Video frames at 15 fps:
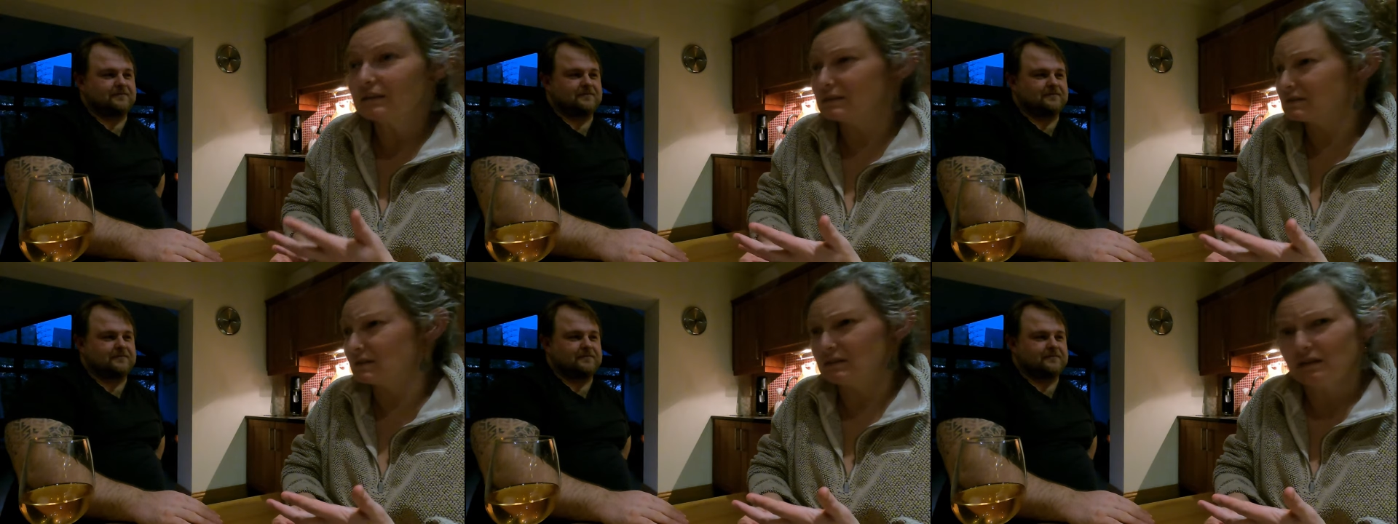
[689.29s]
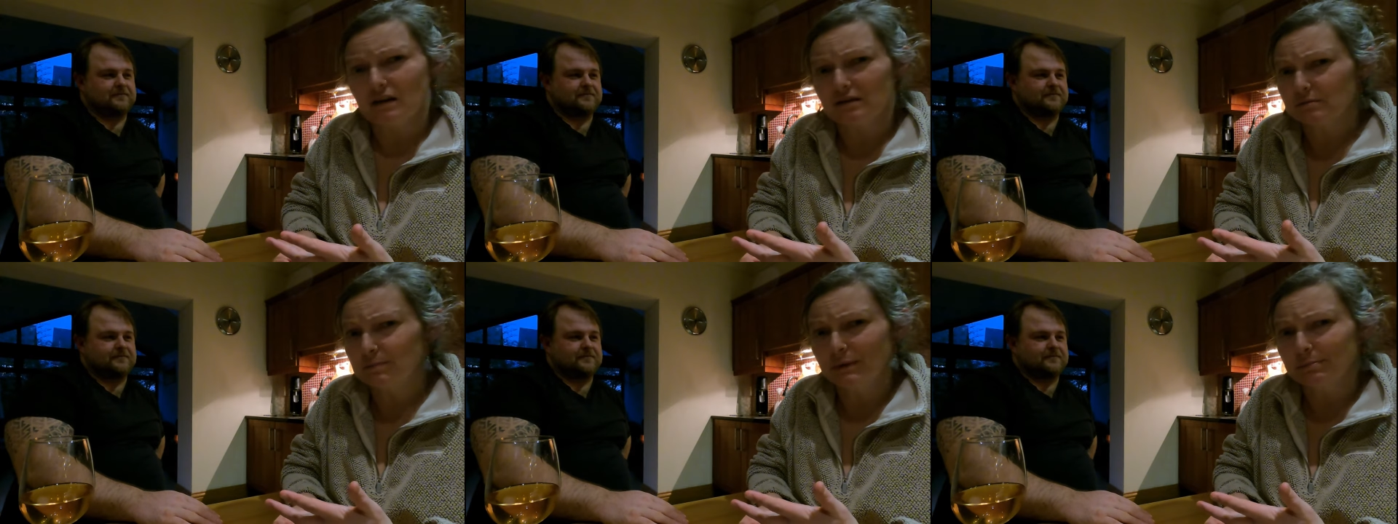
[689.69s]
Speaker 1: there's a lot
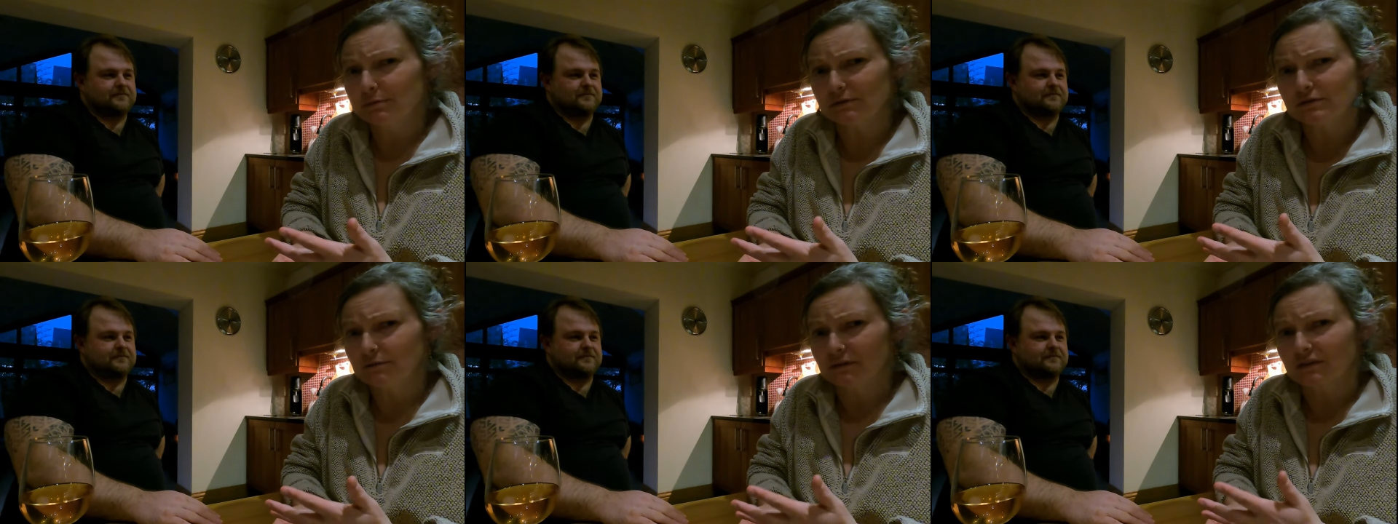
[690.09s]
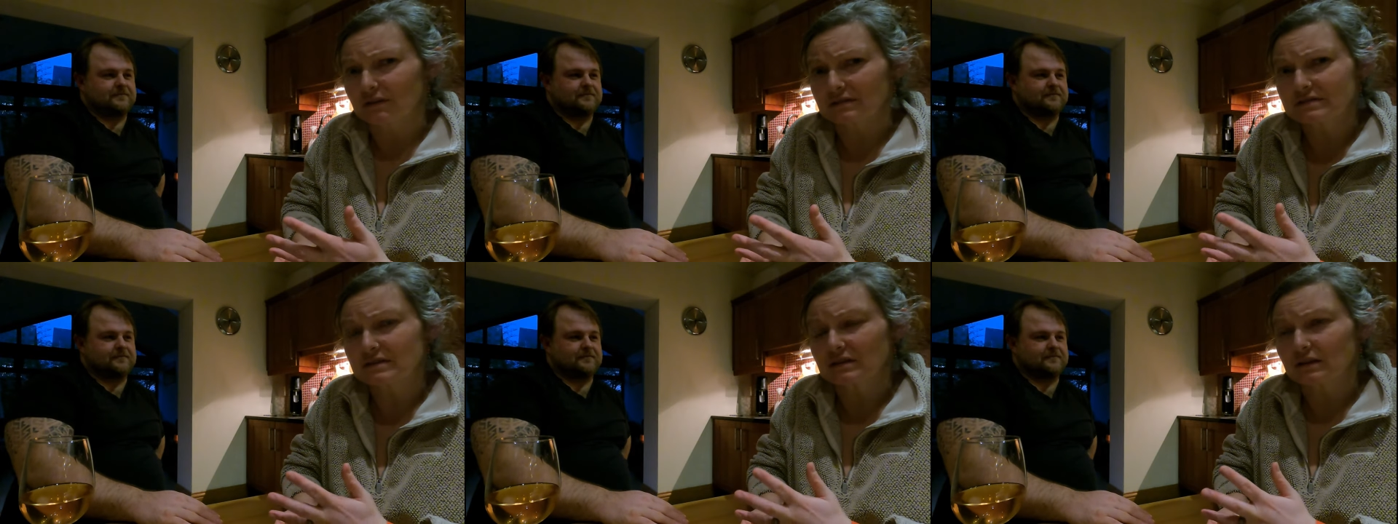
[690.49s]
of people doing
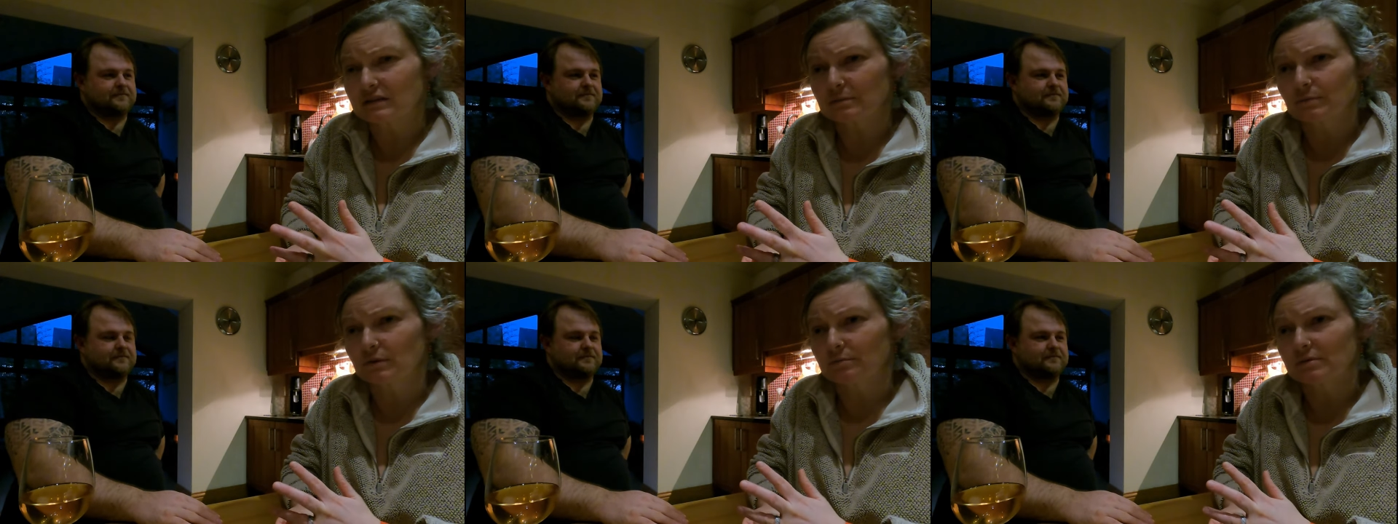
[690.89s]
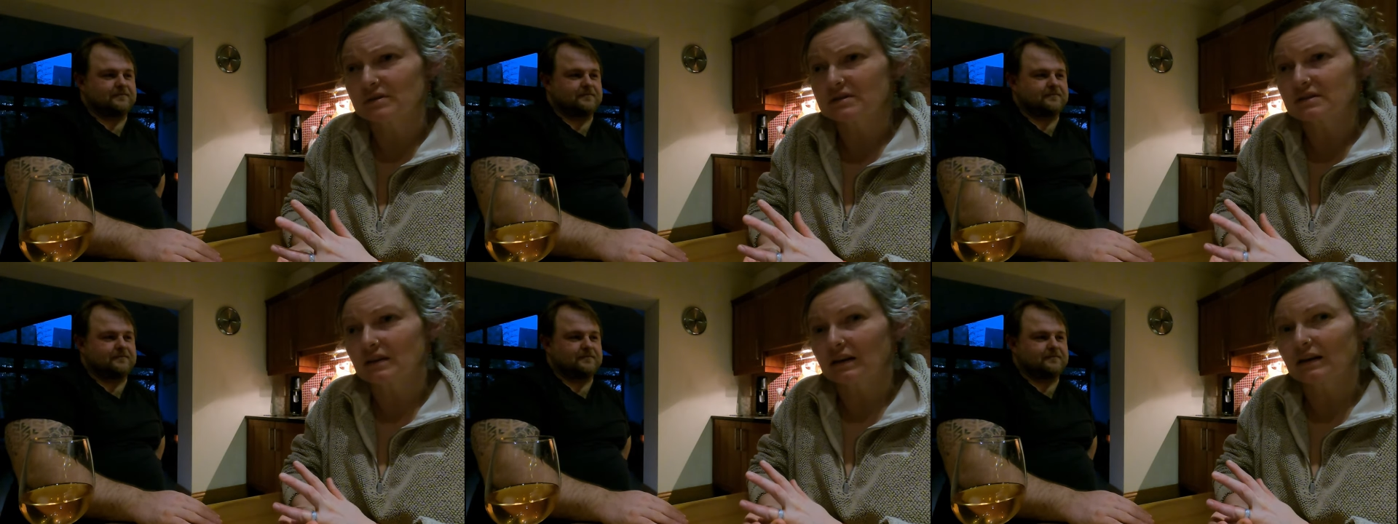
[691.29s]
this at the
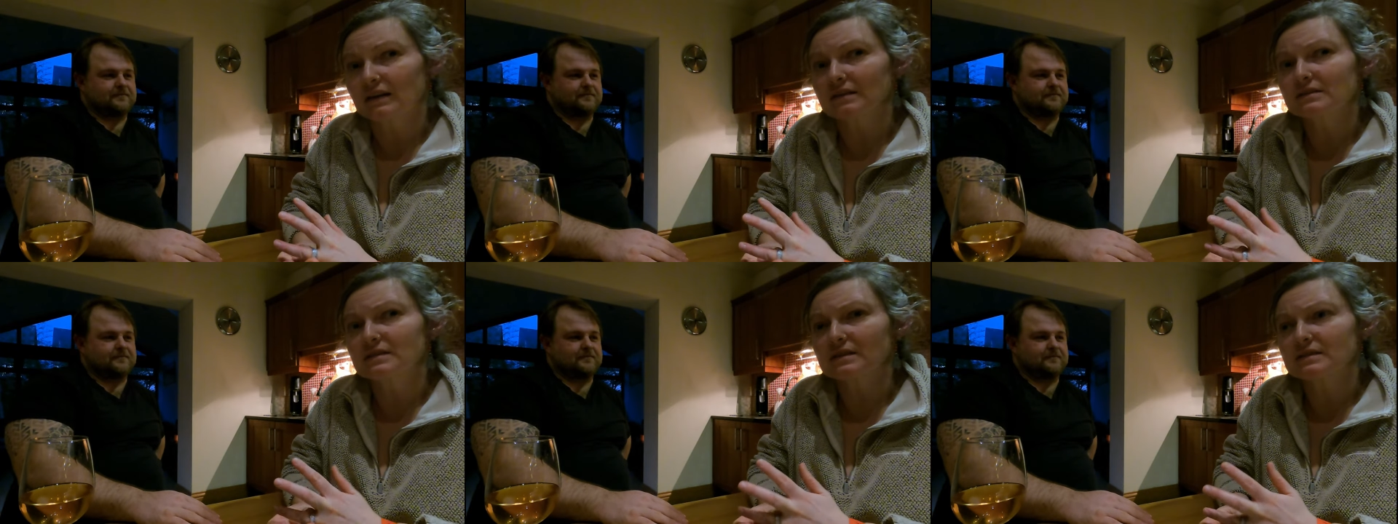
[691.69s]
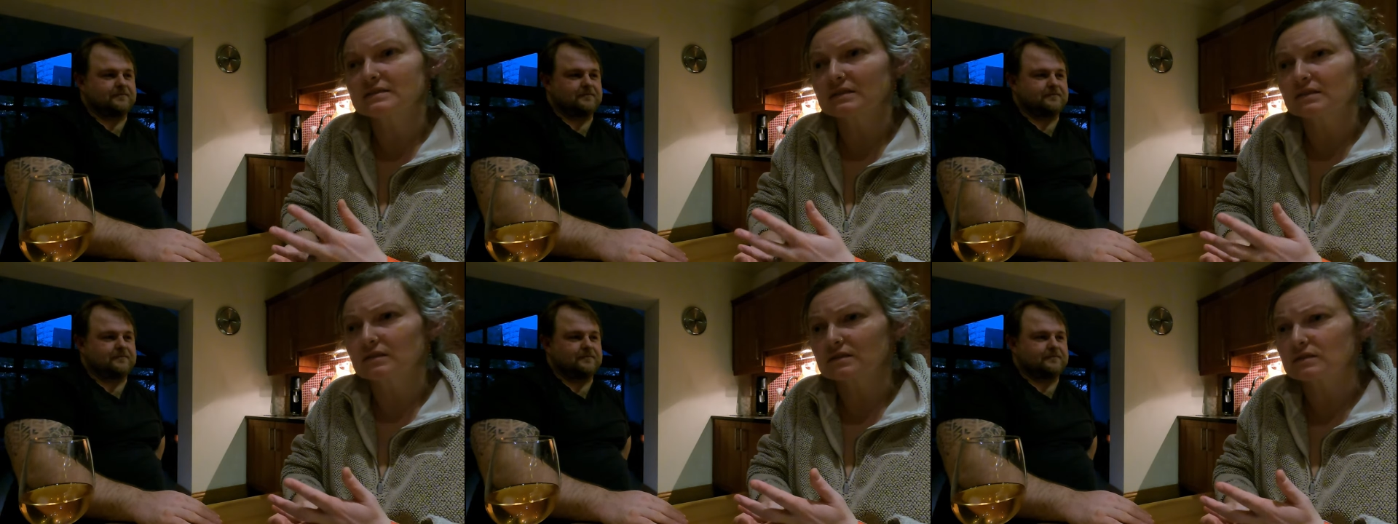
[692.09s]
moment, and there's
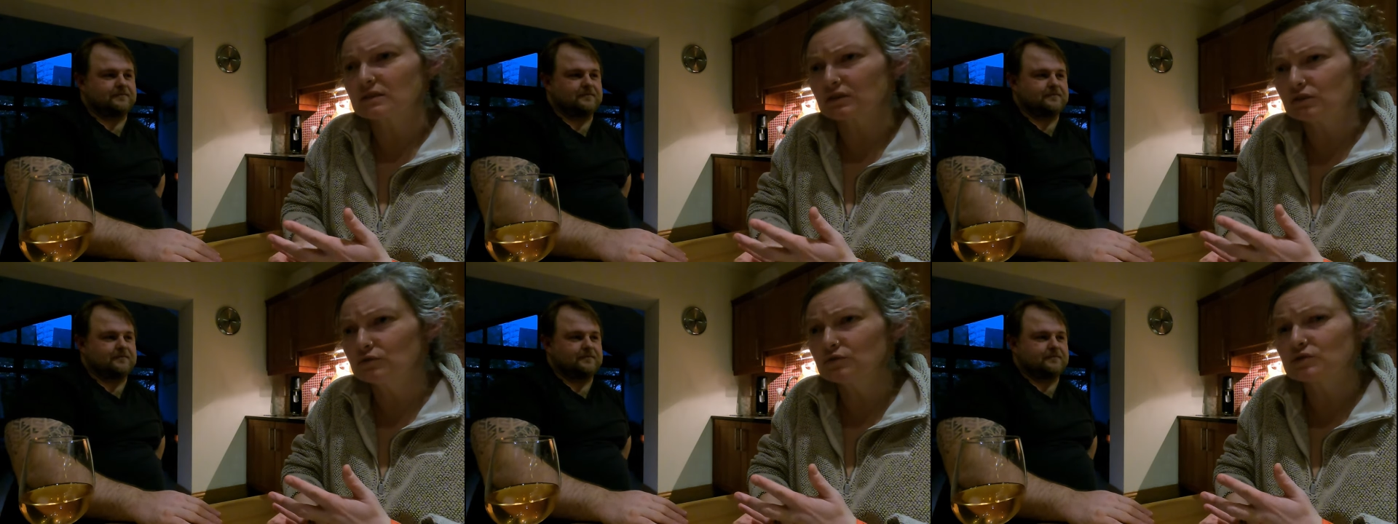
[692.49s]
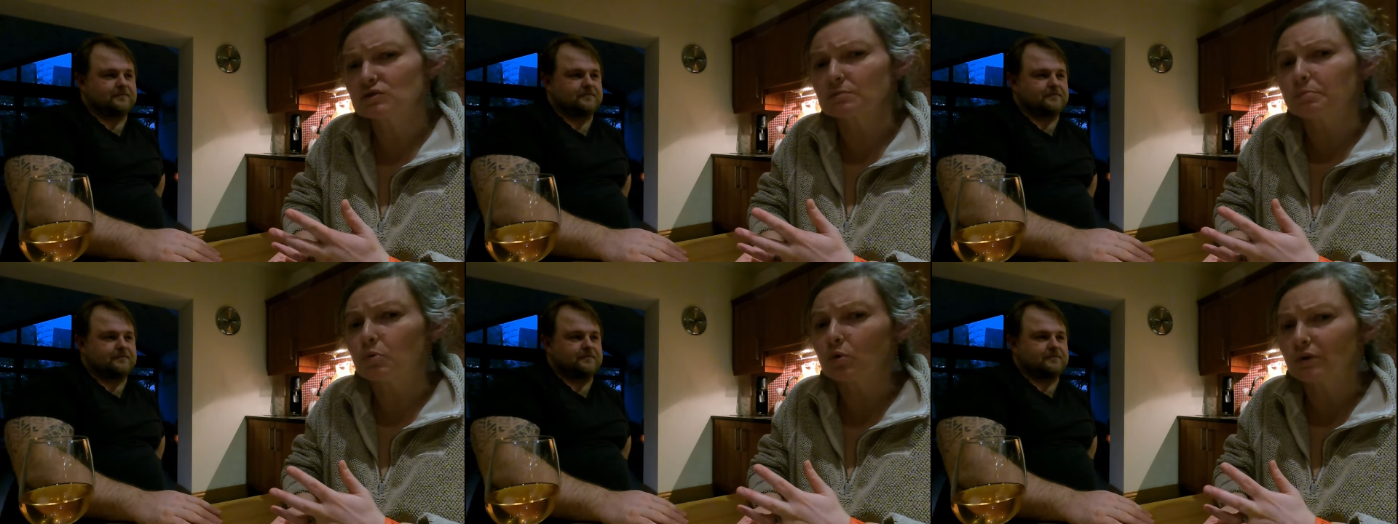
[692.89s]
a huge
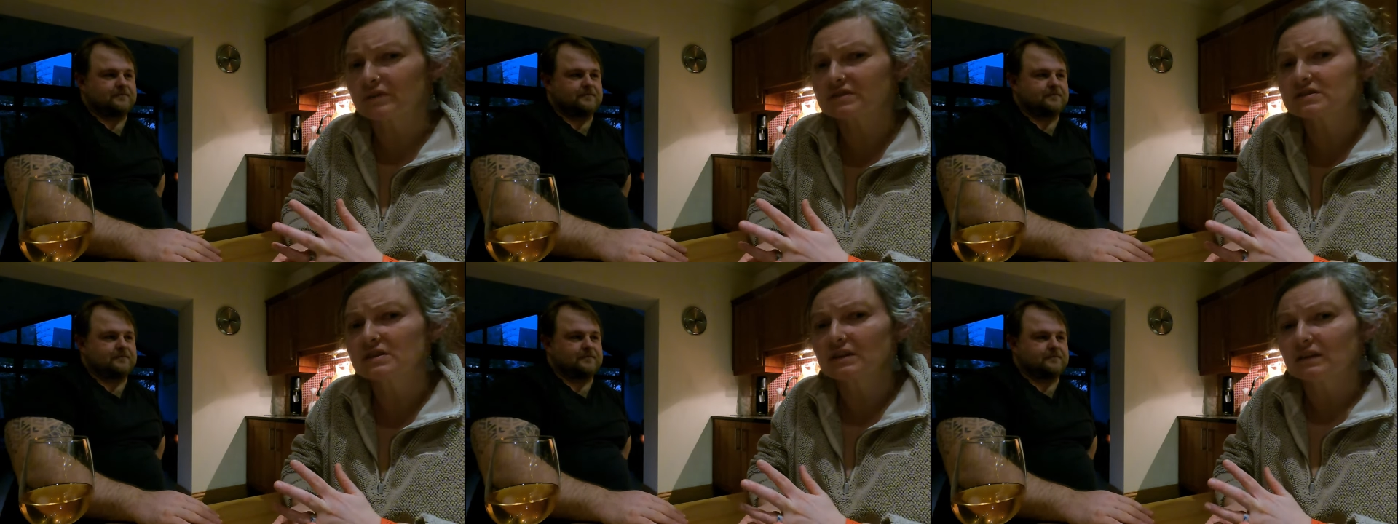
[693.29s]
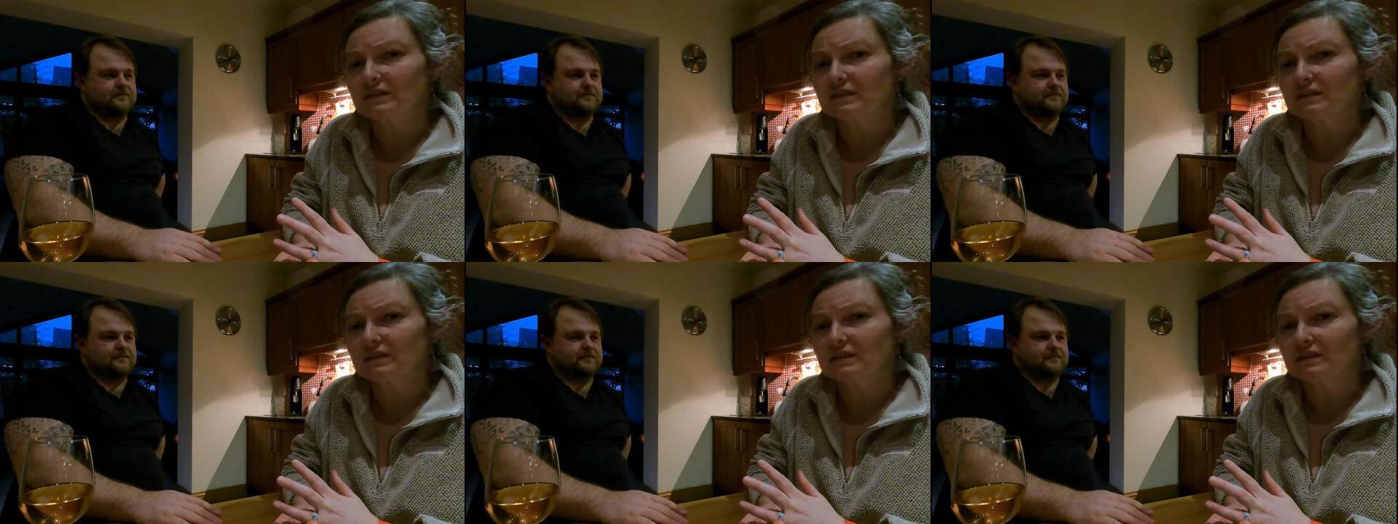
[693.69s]
support